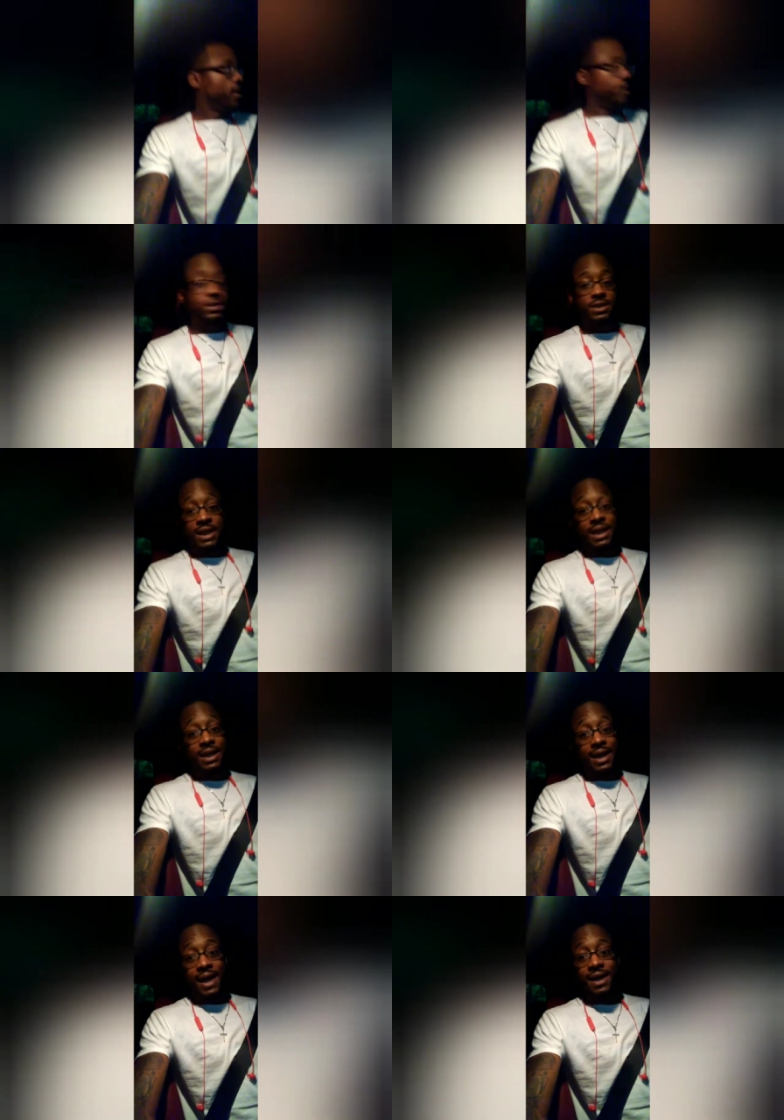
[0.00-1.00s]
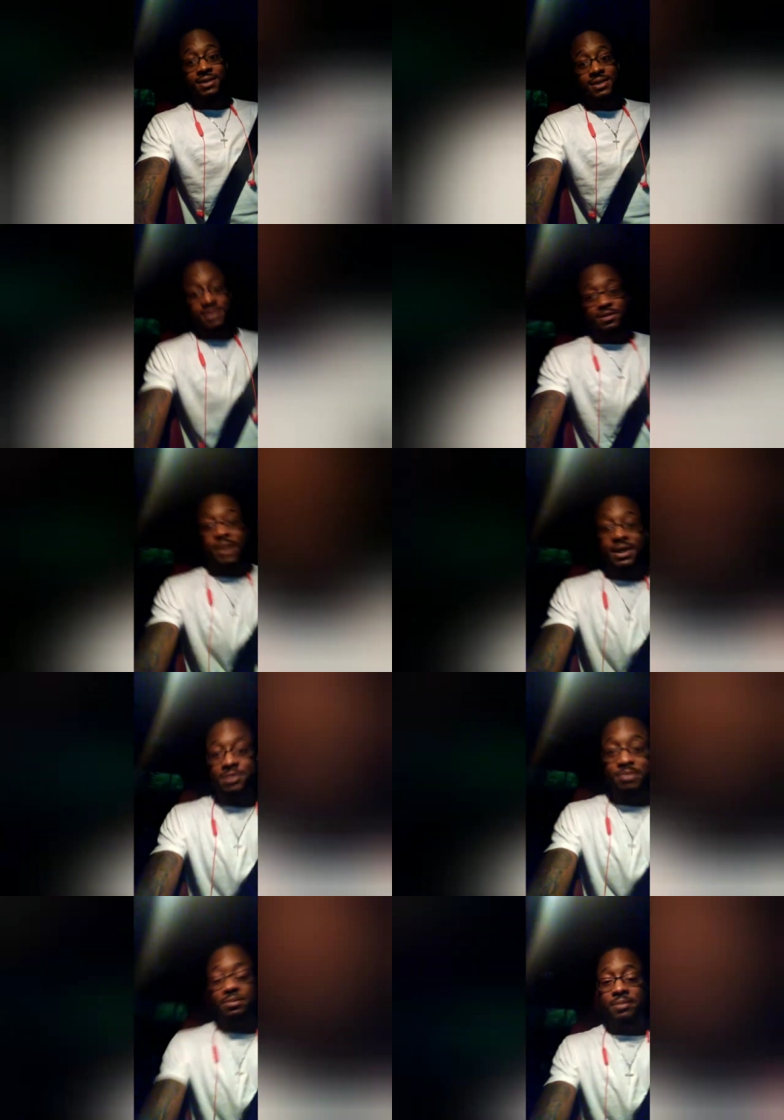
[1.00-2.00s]
And the gains is about to be,
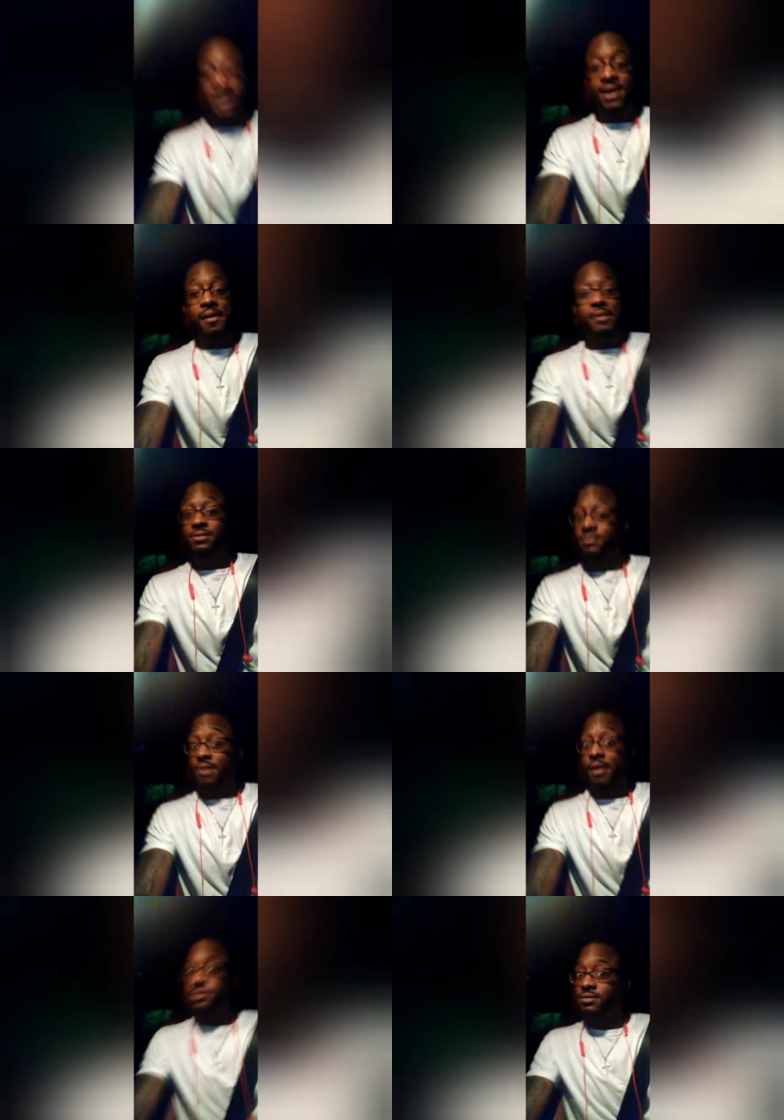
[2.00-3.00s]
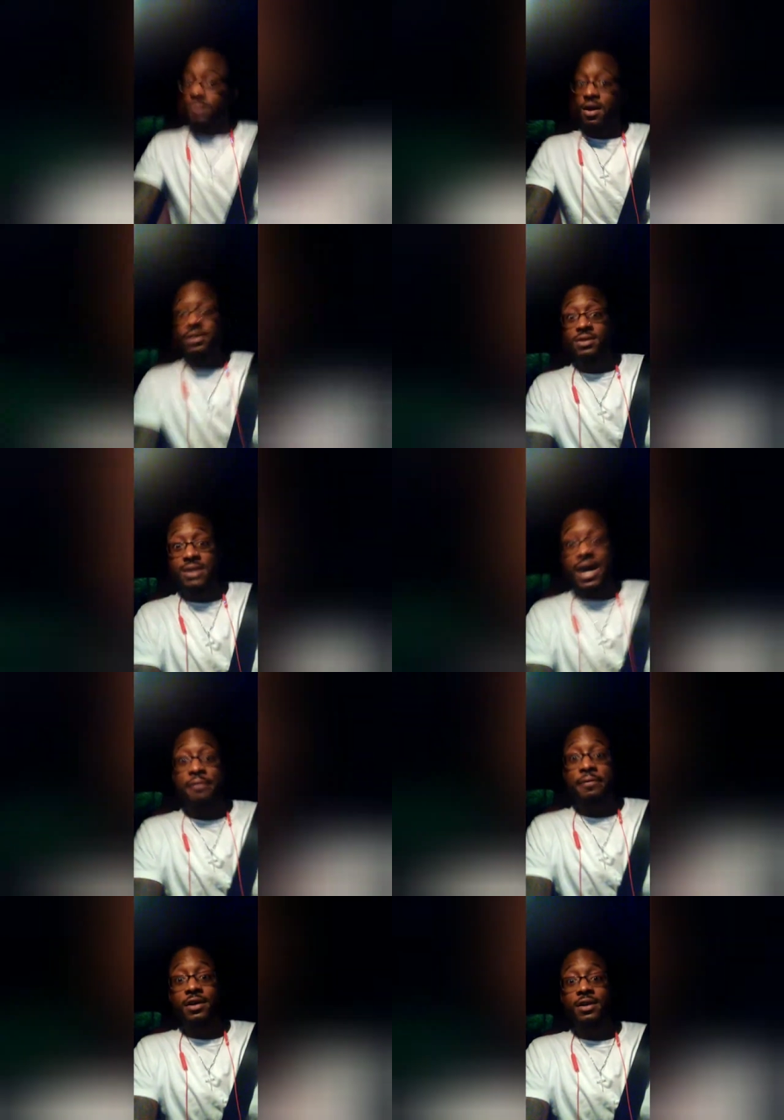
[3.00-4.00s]
man, I feel
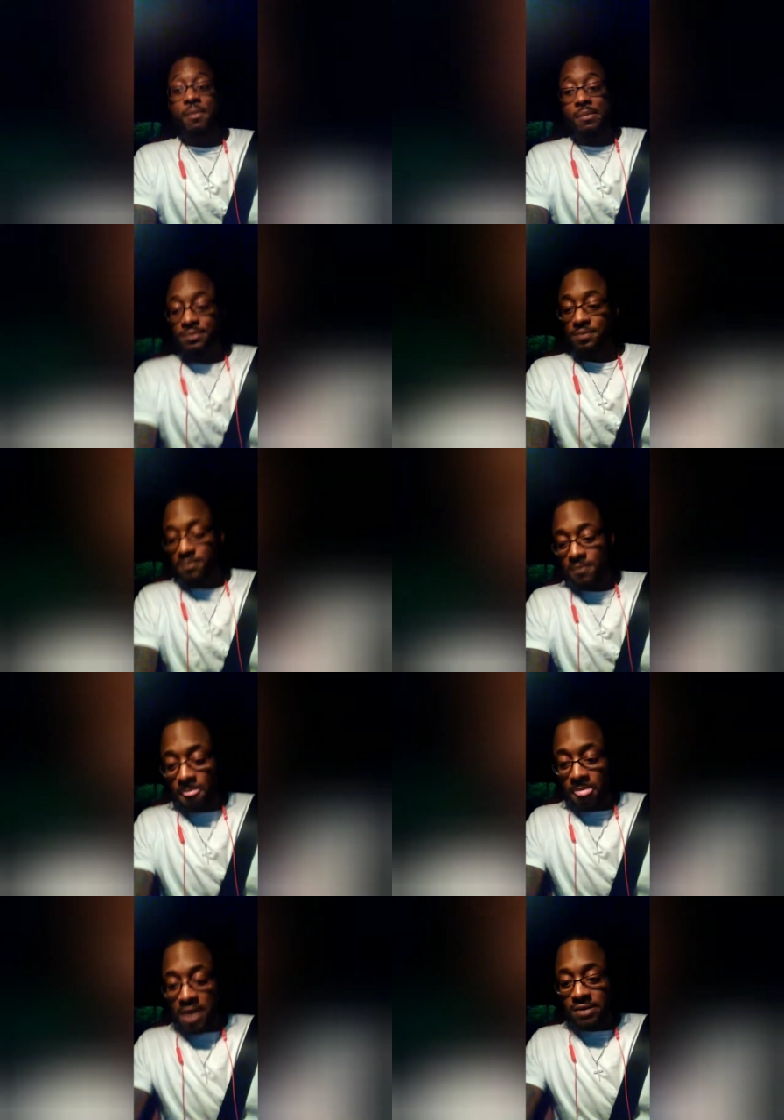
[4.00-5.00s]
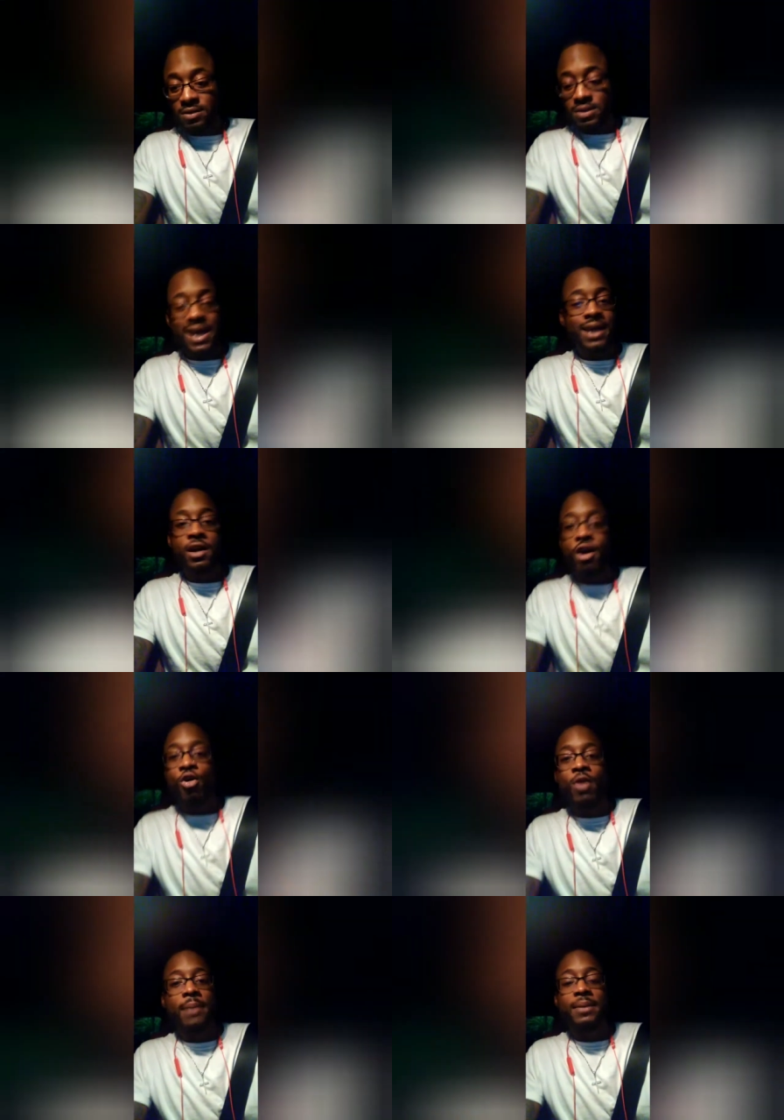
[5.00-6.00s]
it. And no, I'm
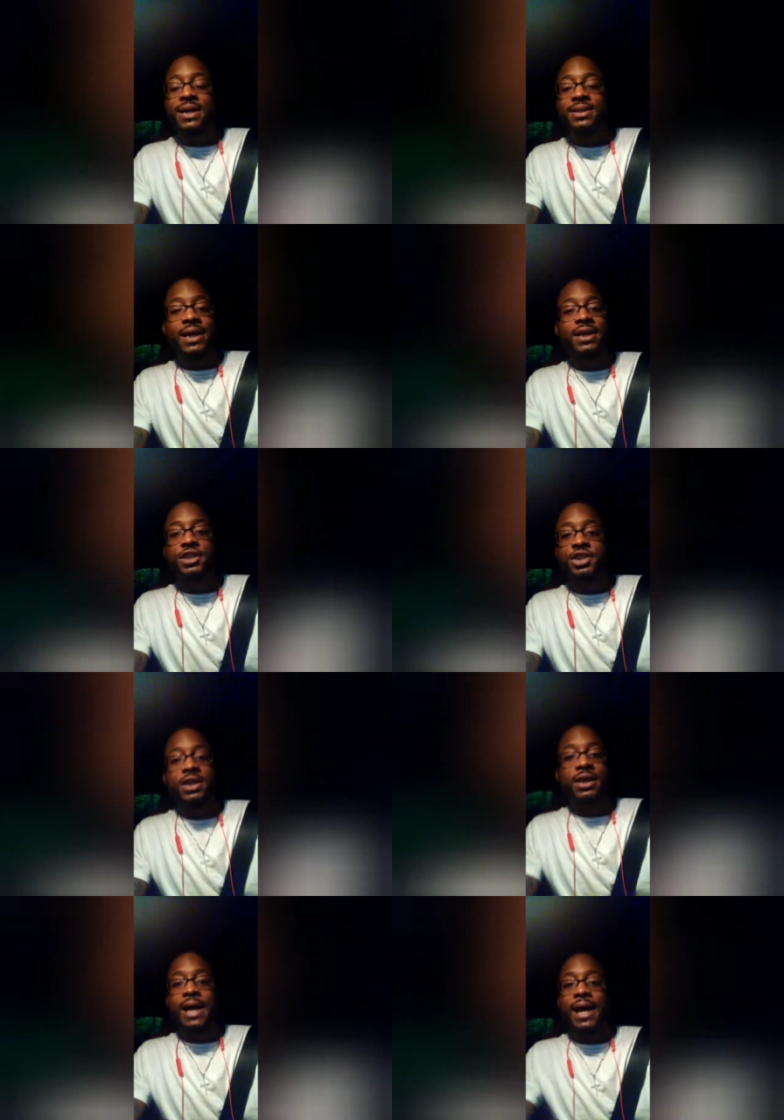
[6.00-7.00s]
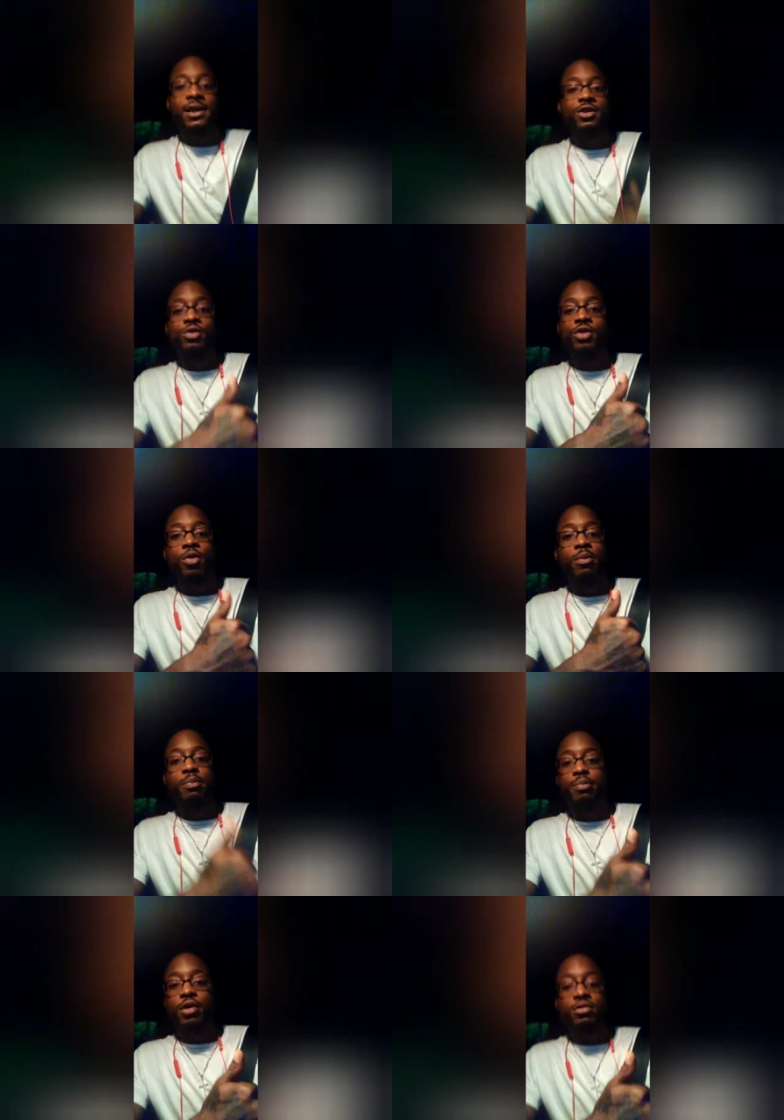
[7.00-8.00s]
not taking shit. I ain't doing no
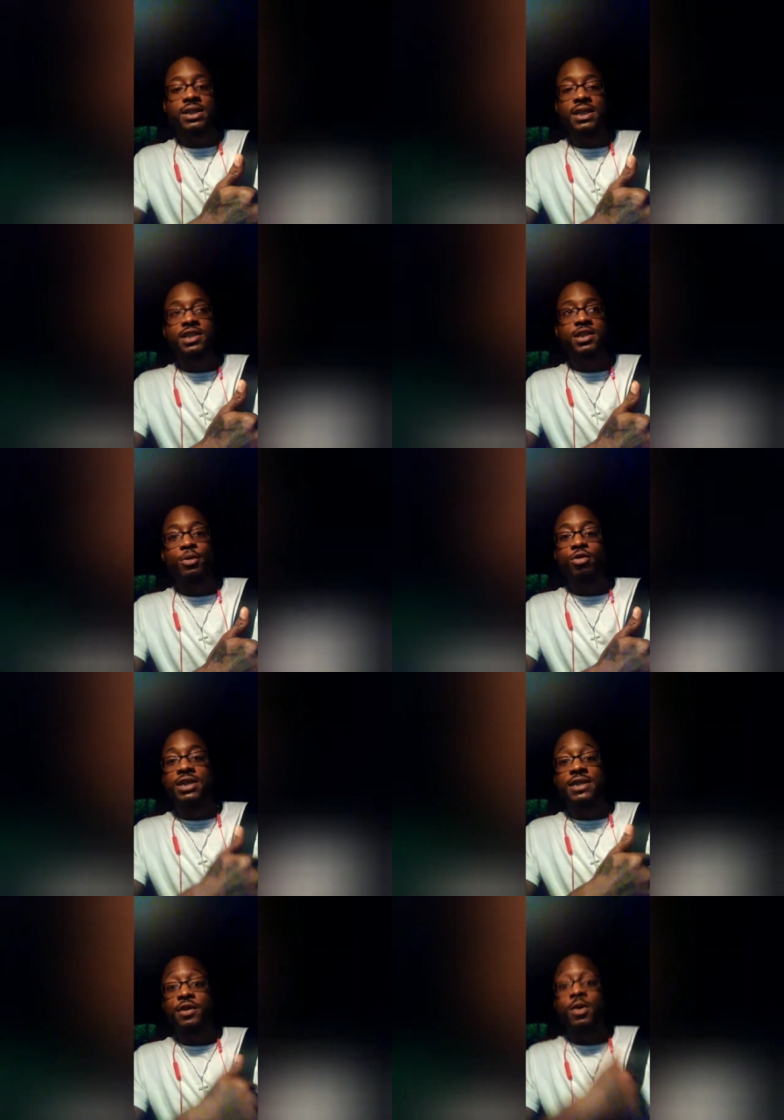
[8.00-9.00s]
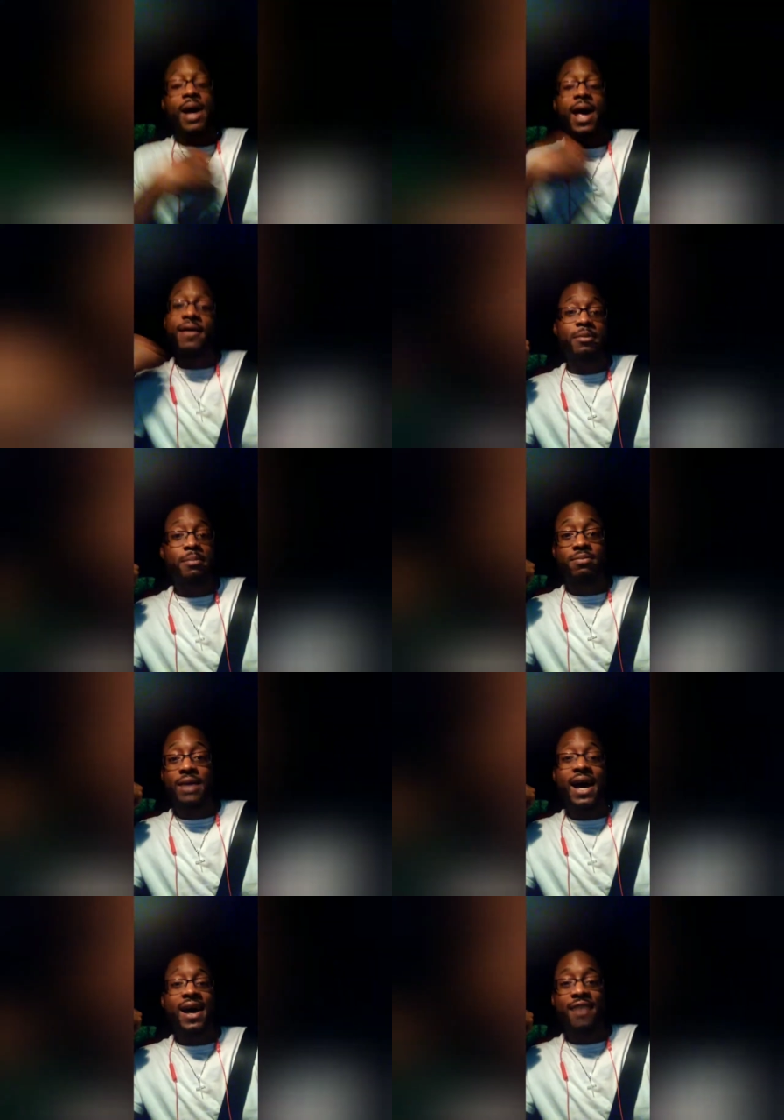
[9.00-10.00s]
protein smoothies, even though I have
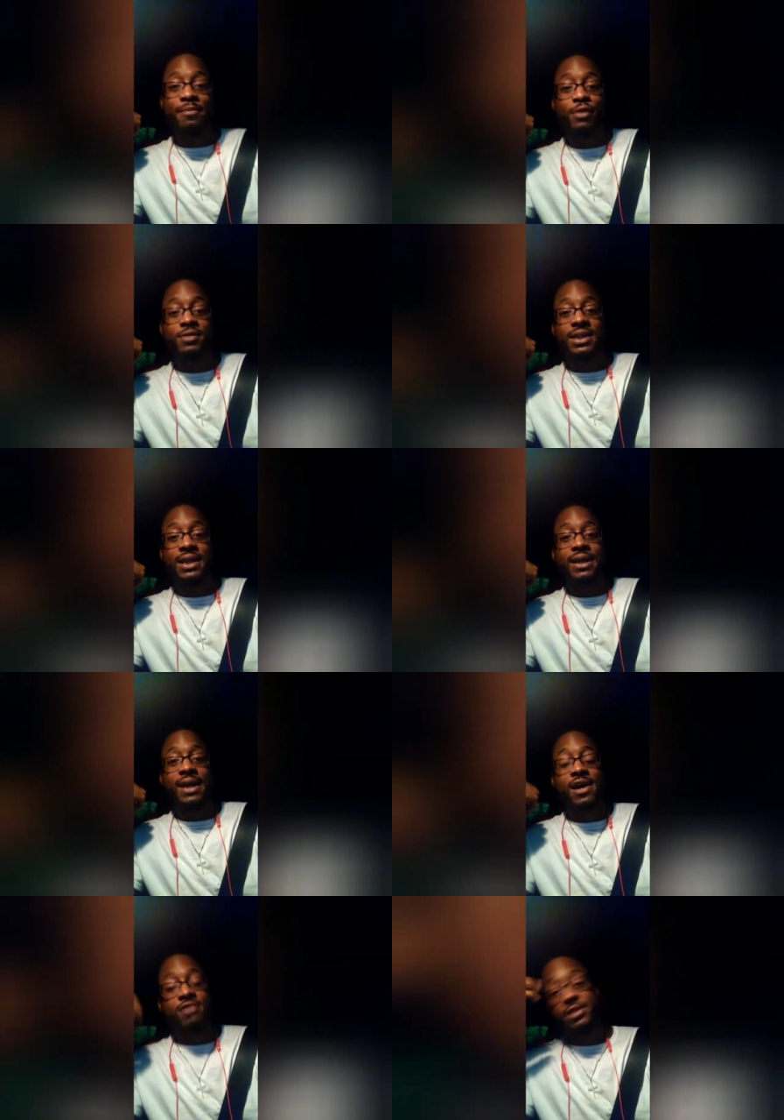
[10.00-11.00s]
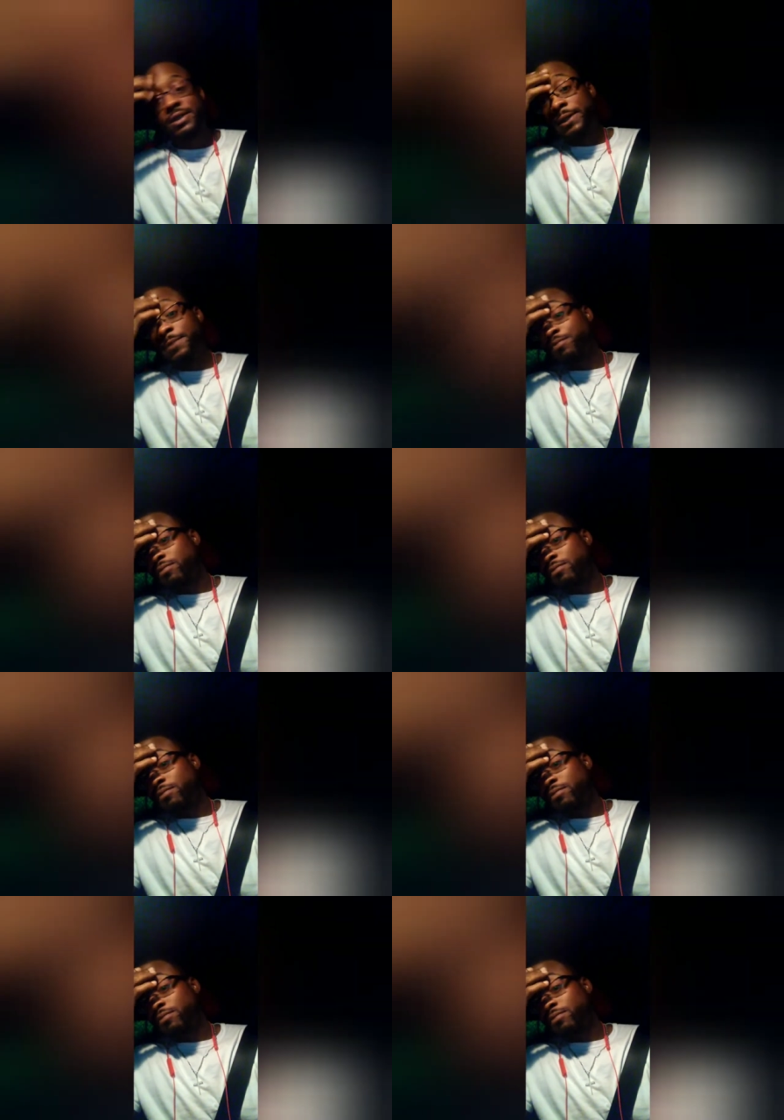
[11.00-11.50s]
protein at the house. I